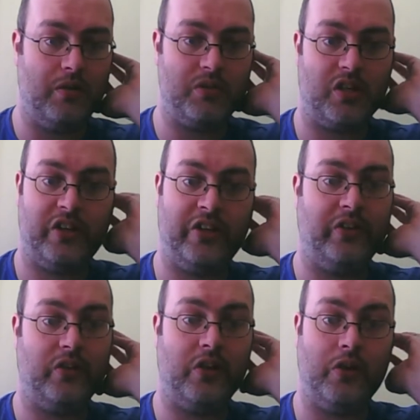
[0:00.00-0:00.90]
It was lucky
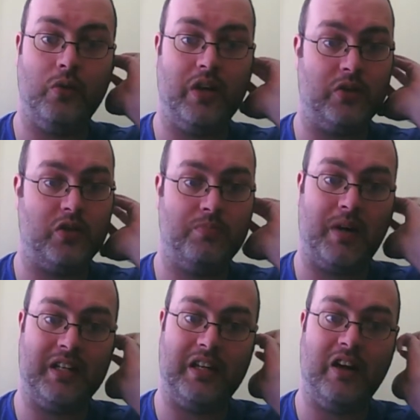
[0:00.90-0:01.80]
that no one else was
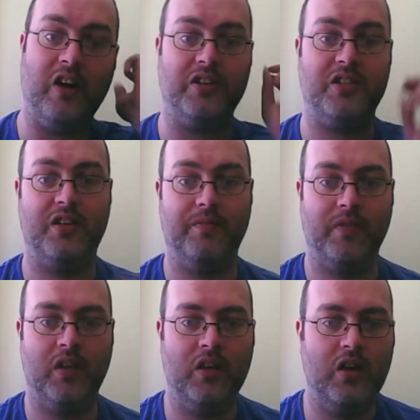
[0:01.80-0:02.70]
badly hurt.
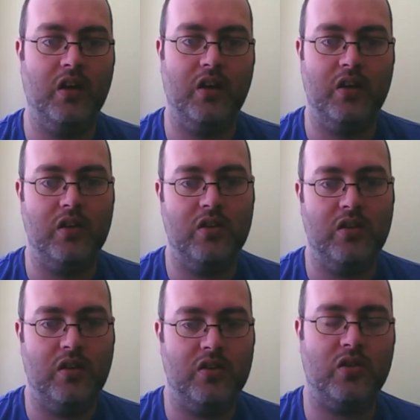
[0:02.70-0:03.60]

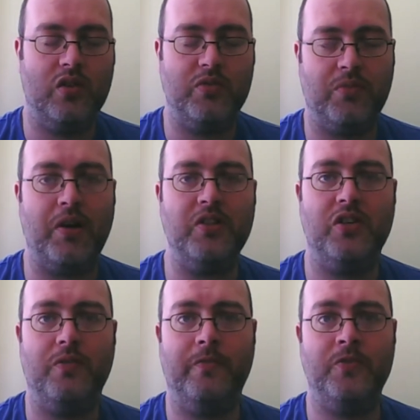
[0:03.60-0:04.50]
So there was a
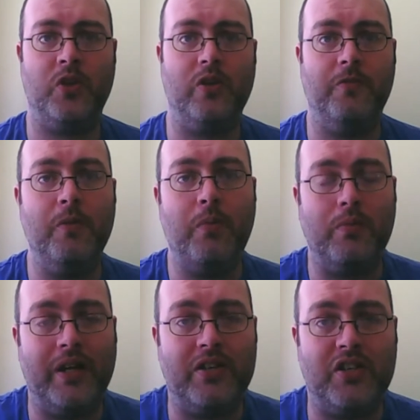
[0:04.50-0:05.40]
bunch of drunken
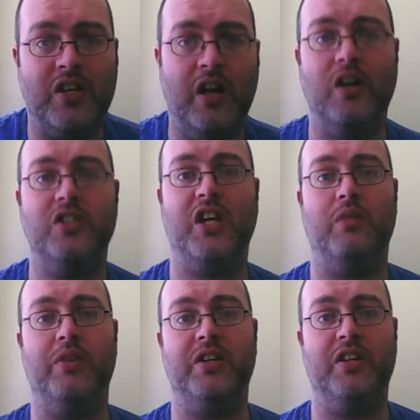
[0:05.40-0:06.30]
football players in there
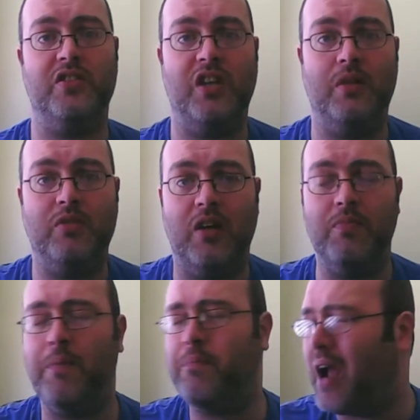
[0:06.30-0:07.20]
celebrating at the same
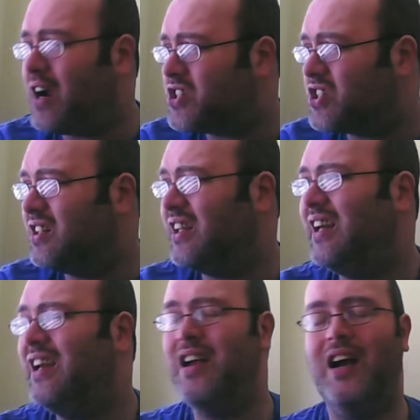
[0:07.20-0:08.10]
time. Now,
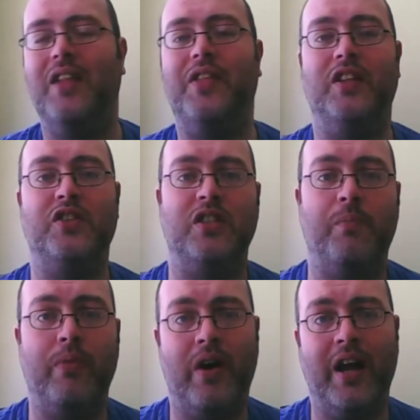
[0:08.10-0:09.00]
personally, I think this is
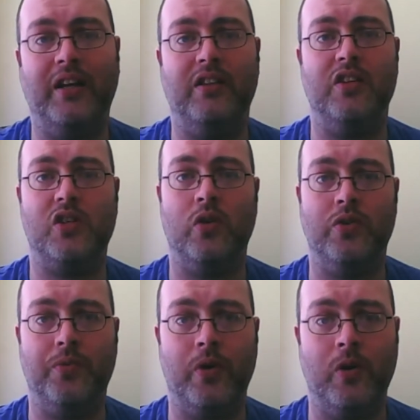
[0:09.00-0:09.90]
a prank that's
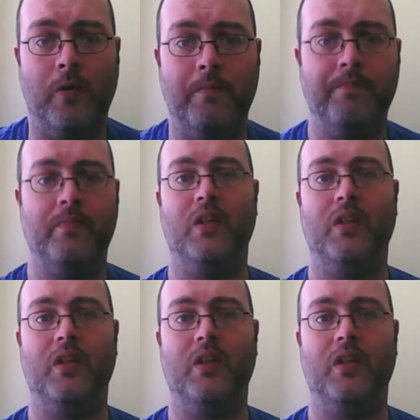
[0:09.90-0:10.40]
gone wrong.